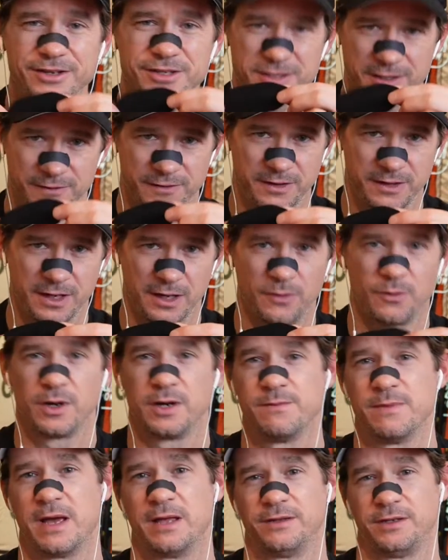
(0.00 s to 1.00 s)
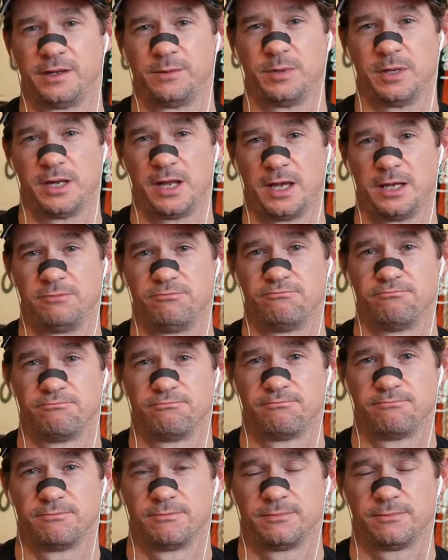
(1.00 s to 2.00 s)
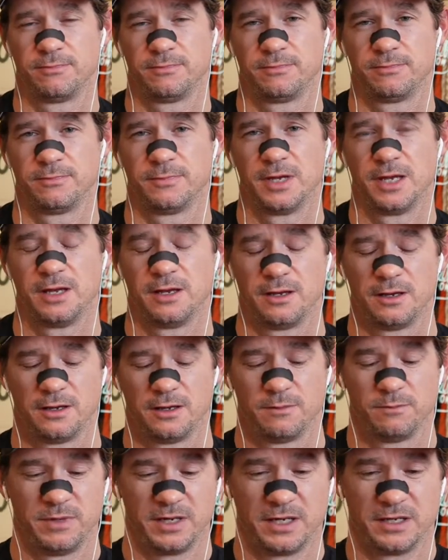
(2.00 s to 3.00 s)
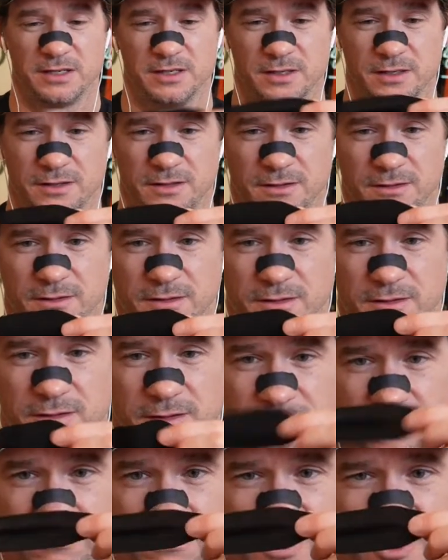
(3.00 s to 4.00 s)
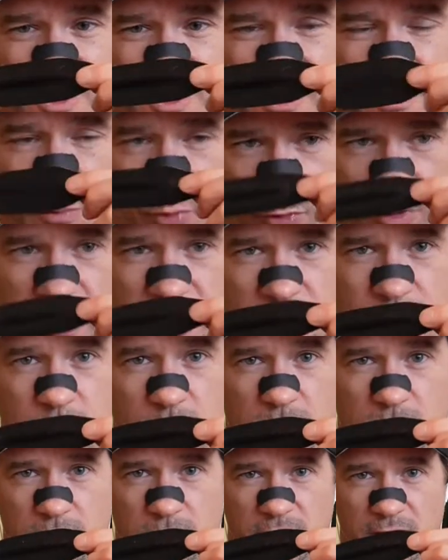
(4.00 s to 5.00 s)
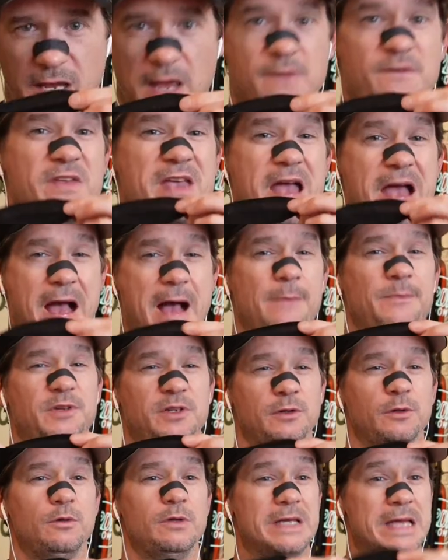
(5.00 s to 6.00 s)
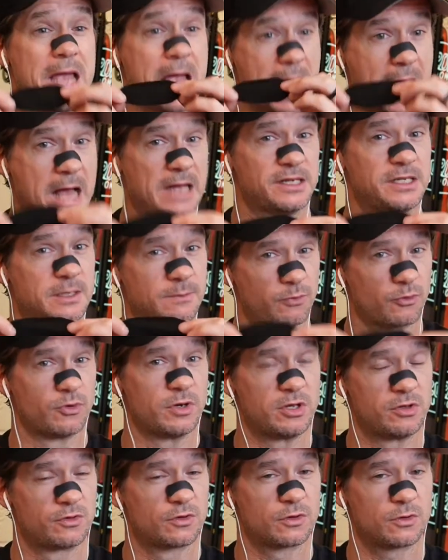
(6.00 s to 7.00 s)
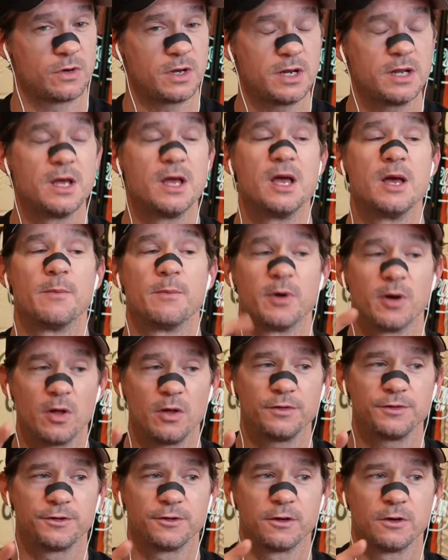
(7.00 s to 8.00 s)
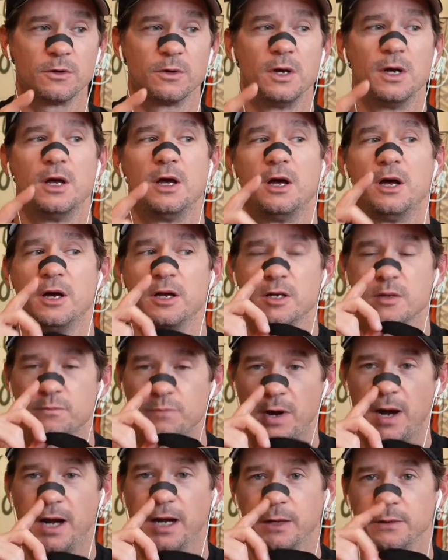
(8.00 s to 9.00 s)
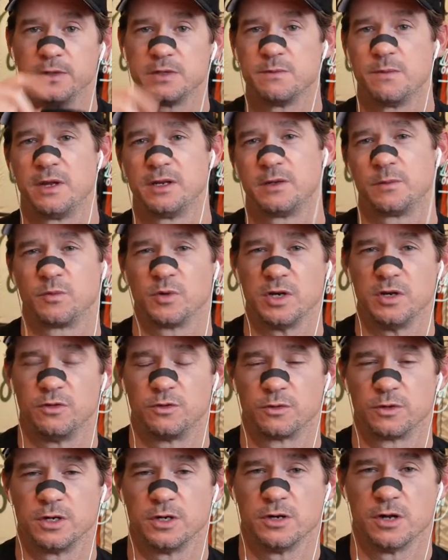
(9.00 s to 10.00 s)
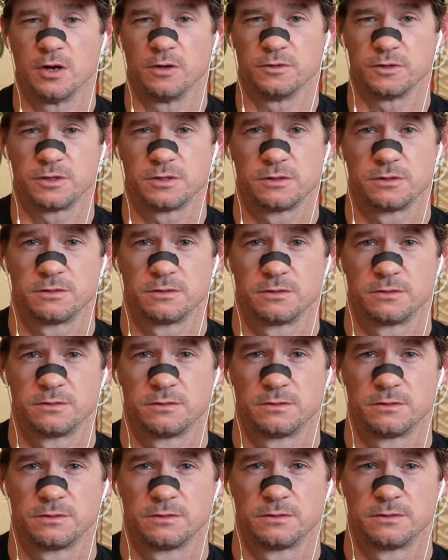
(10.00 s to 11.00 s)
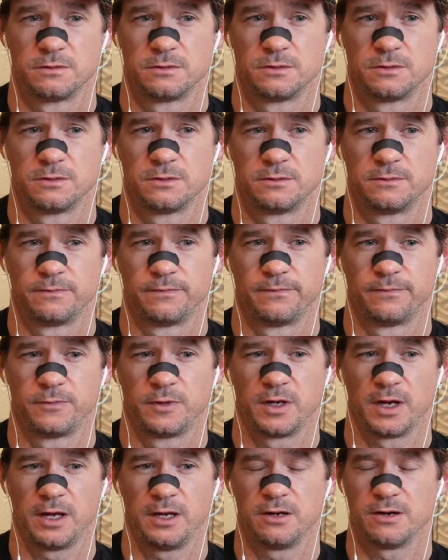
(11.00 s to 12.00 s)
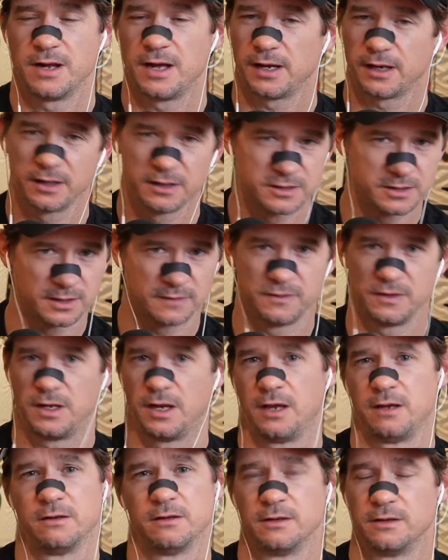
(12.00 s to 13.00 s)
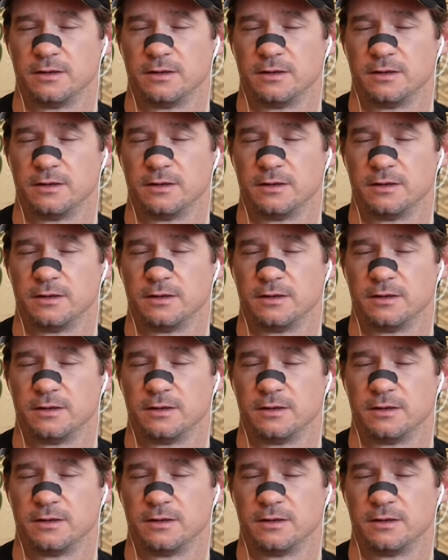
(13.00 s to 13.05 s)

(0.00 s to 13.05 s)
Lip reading: suffocate wearing mouth tape at night because this is breathable if you absolutely had to breathe through it. But also, your body was meant to breathe through your nose. Okay, you're not going to suffocate.